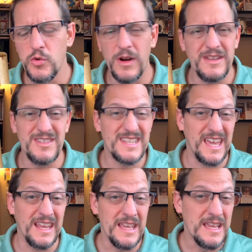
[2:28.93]
or I just
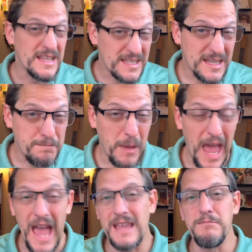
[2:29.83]
kind of sit
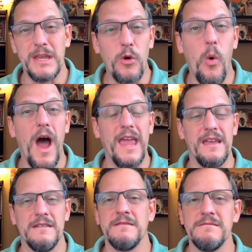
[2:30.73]
back and be
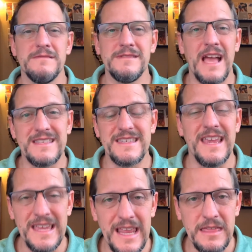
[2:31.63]
quiet and not say
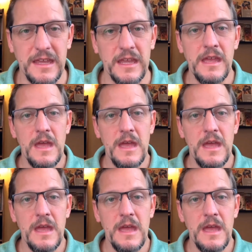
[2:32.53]
anything.